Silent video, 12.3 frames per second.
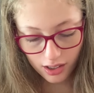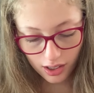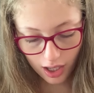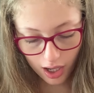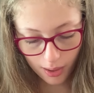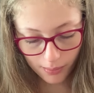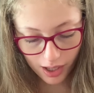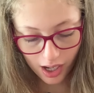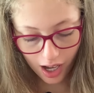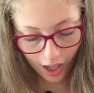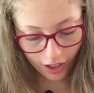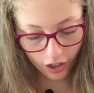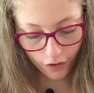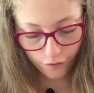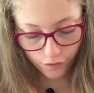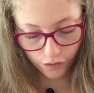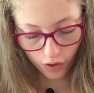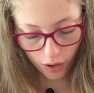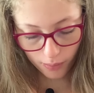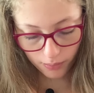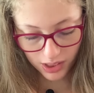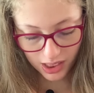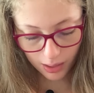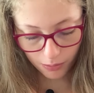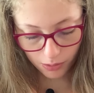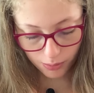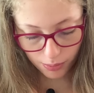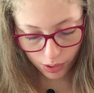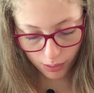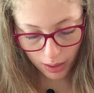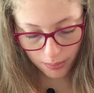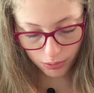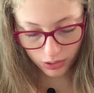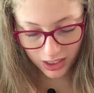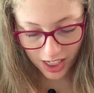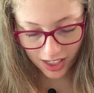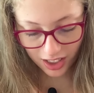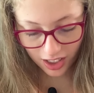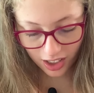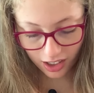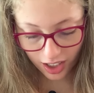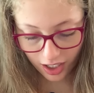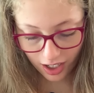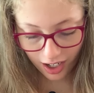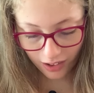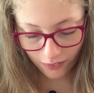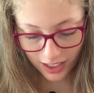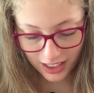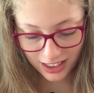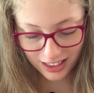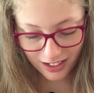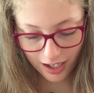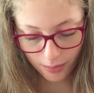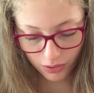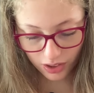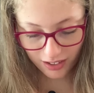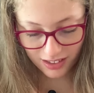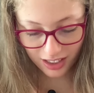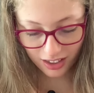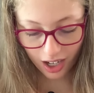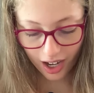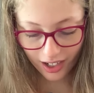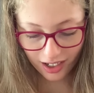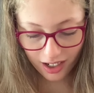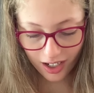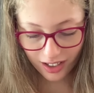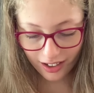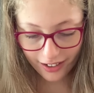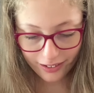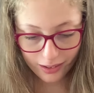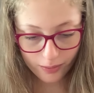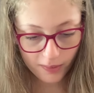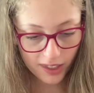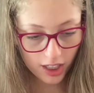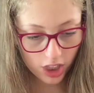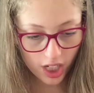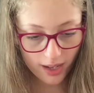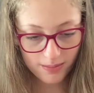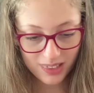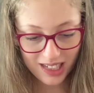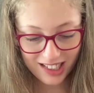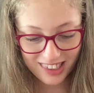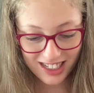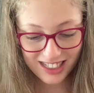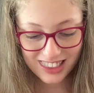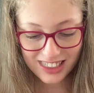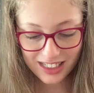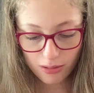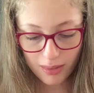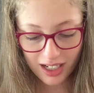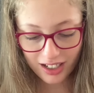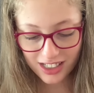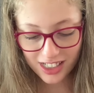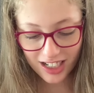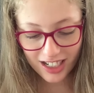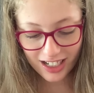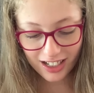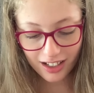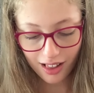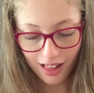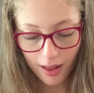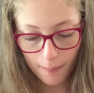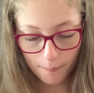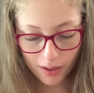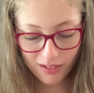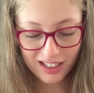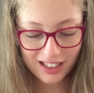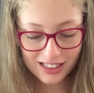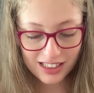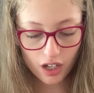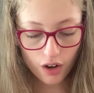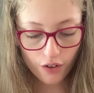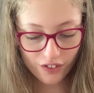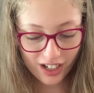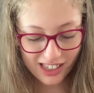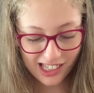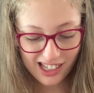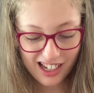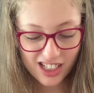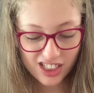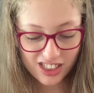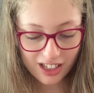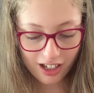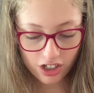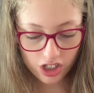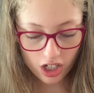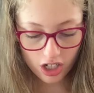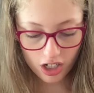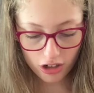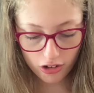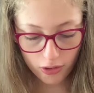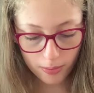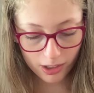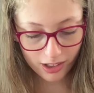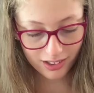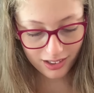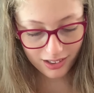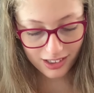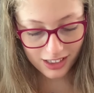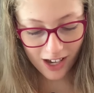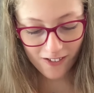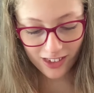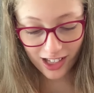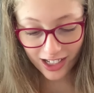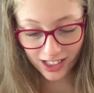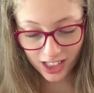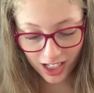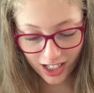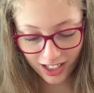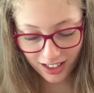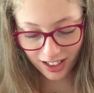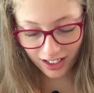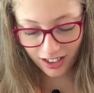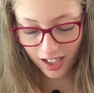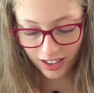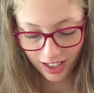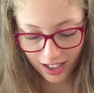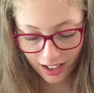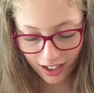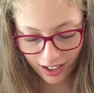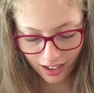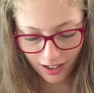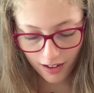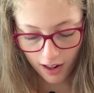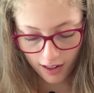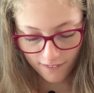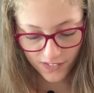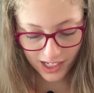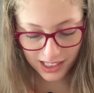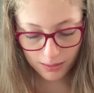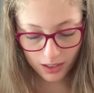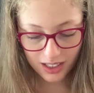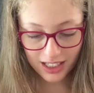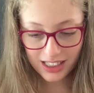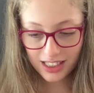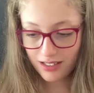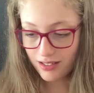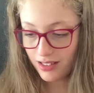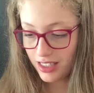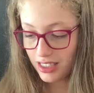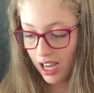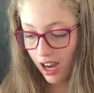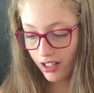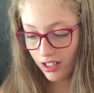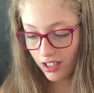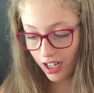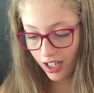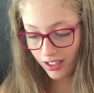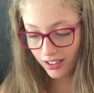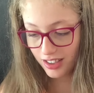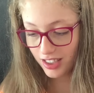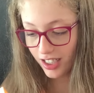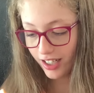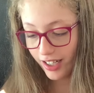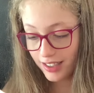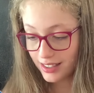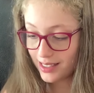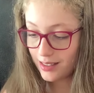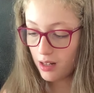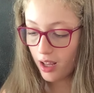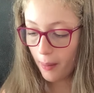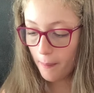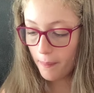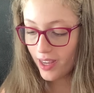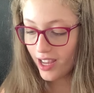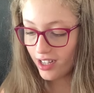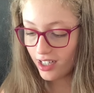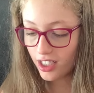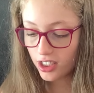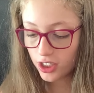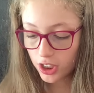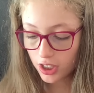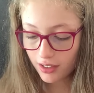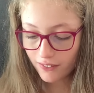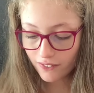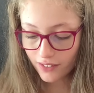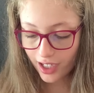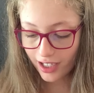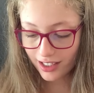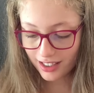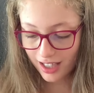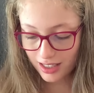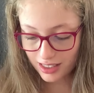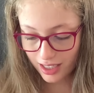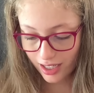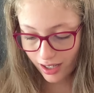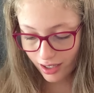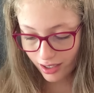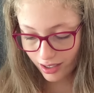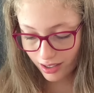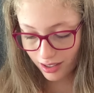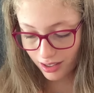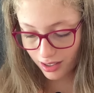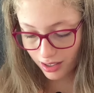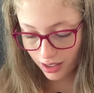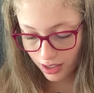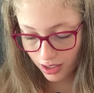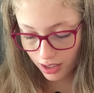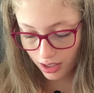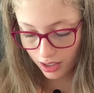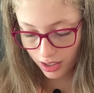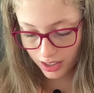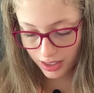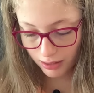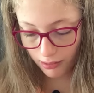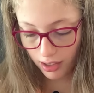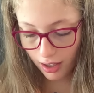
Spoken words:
I know from some people saying that you kinda, when it's scrambled, you have to align it kind of like weird shapes like this to be able to turn it. But when it's solved, I think you can just like turn it normally. Because I haven't like, done anything like that yet. Except on this side, you can't turn it because it's like a bandage. I think that's like sweet.